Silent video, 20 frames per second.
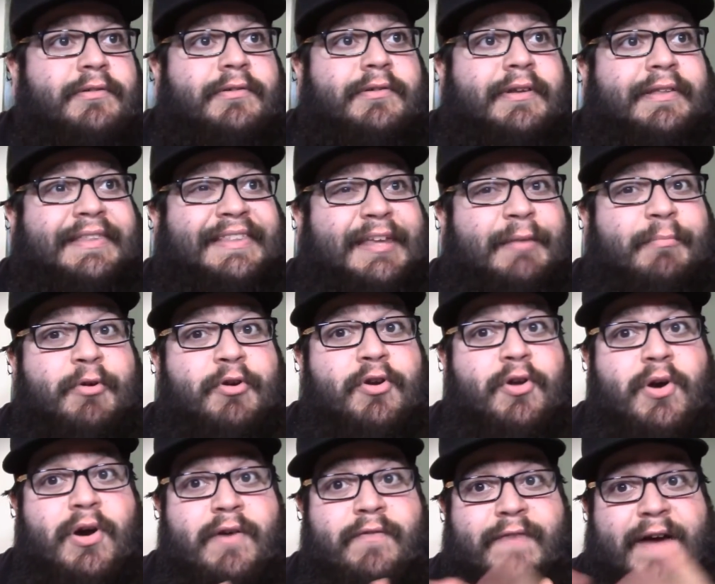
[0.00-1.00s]
let me
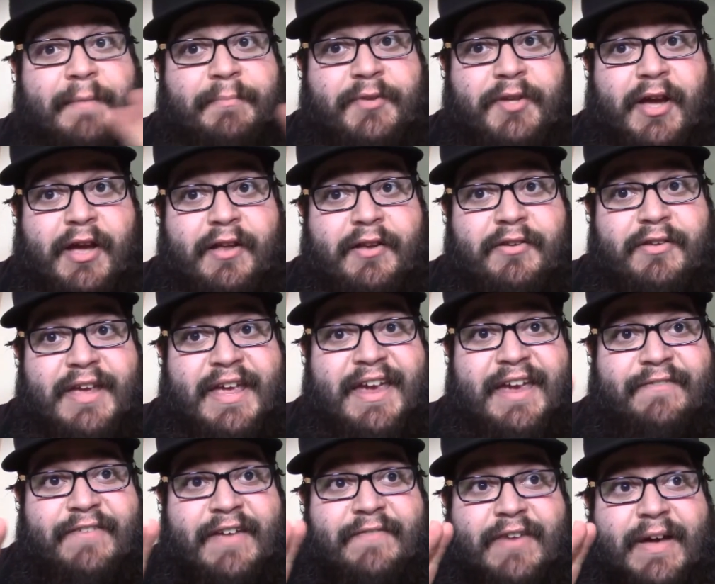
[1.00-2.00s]
know if
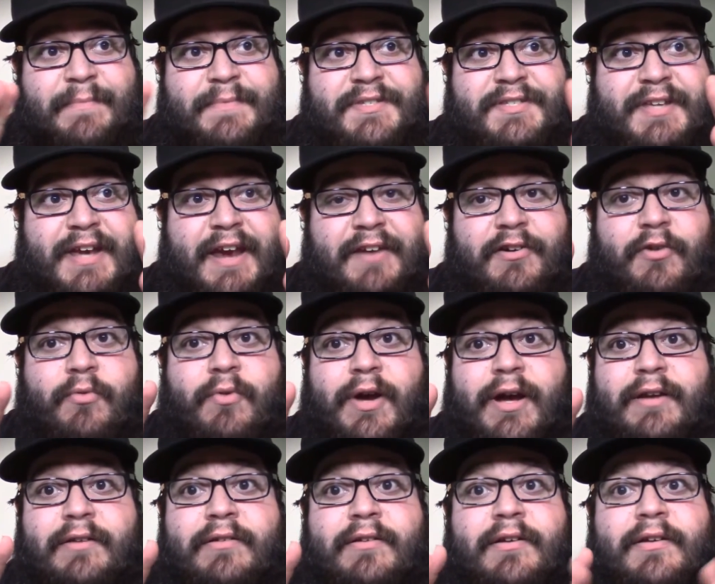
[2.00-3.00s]
I'm saying it
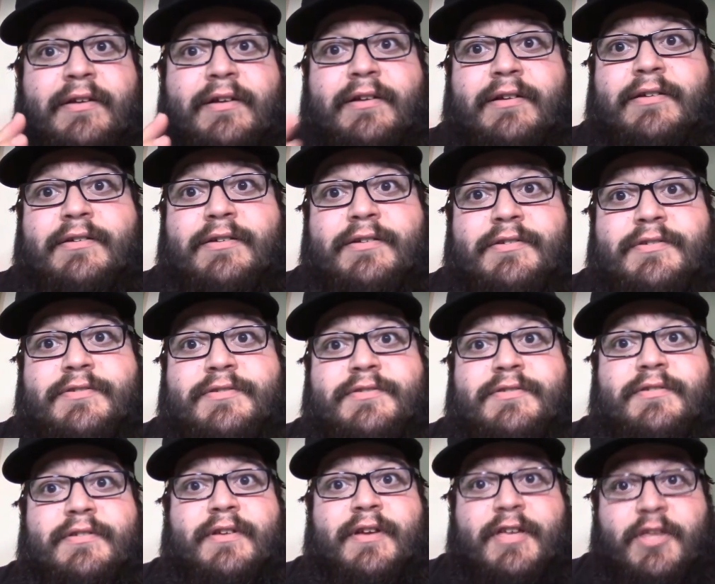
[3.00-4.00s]
right,
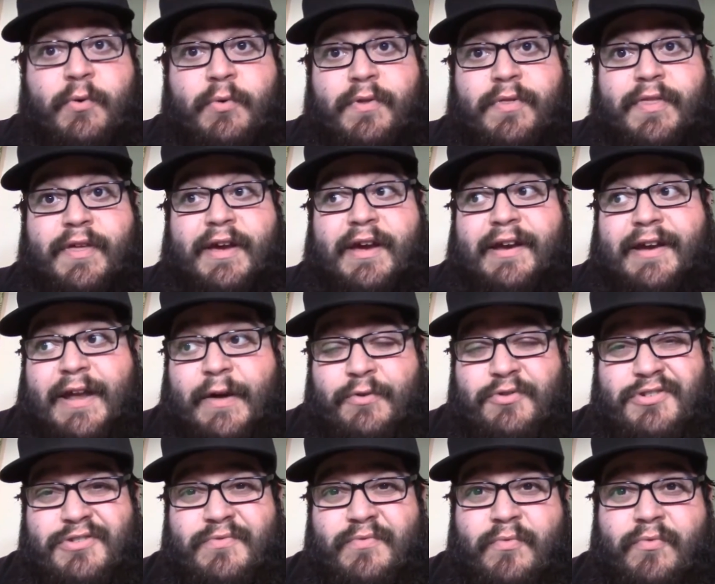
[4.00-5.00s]
because you were there, and that
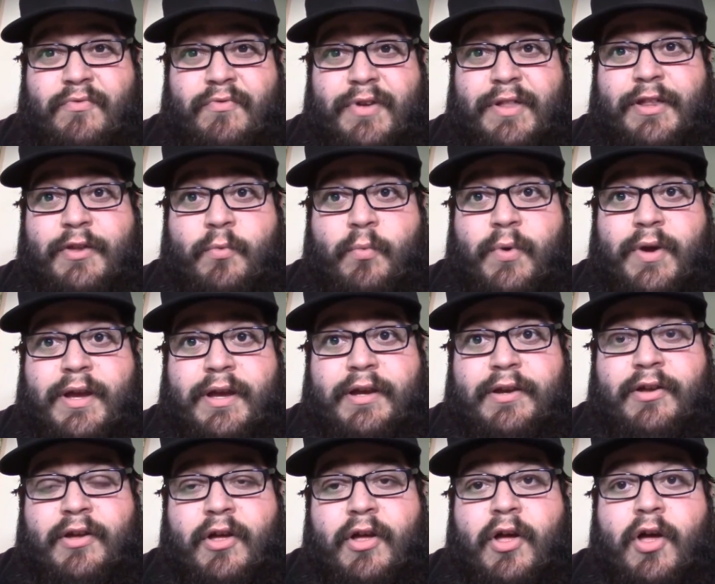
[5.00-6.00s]
was just really
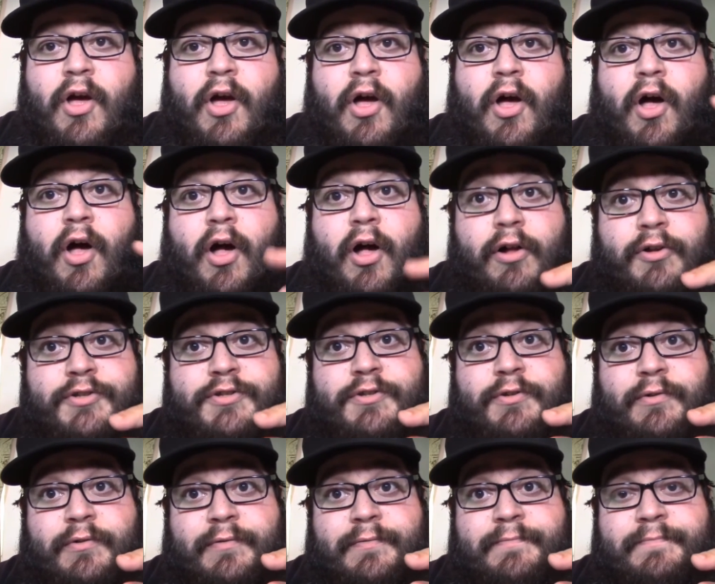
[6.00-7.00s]
weird.
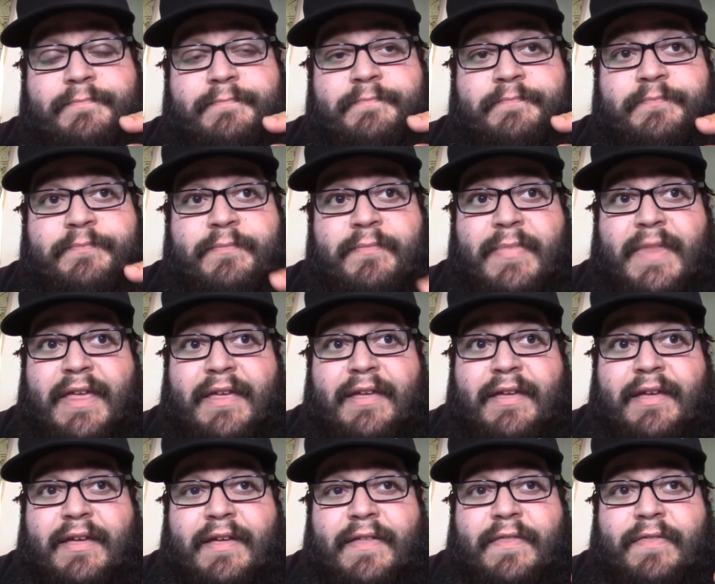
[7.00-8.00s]
Also,
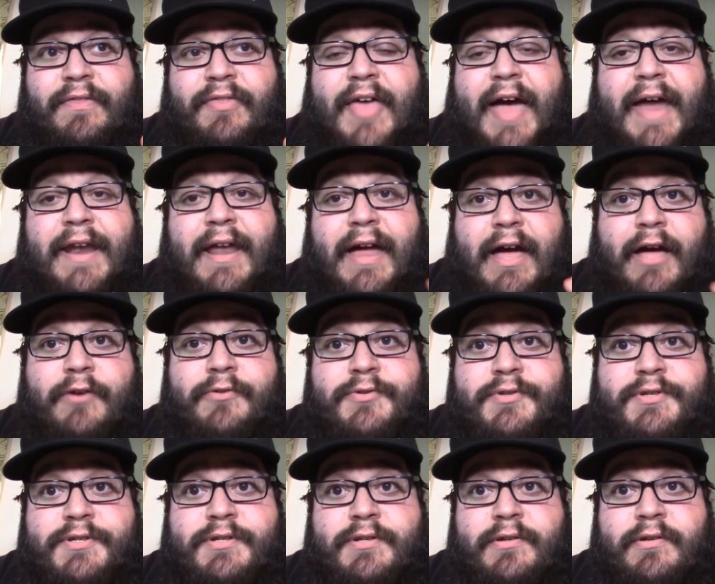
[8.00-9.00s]
that
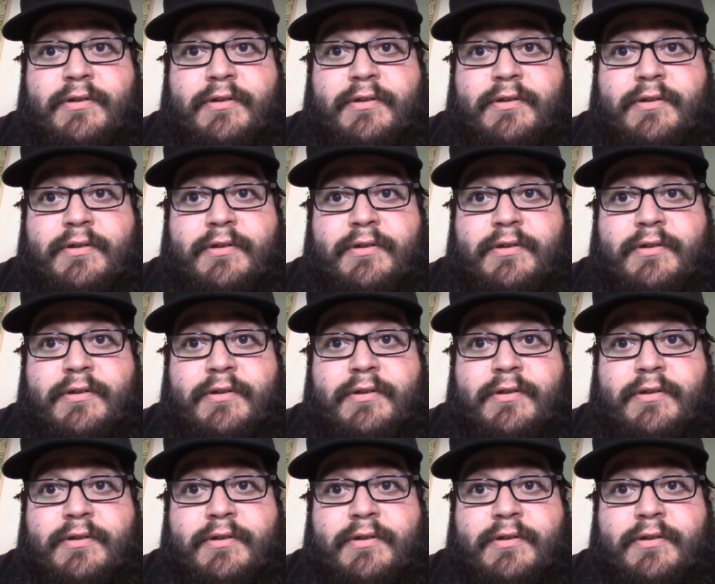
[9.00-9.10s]
house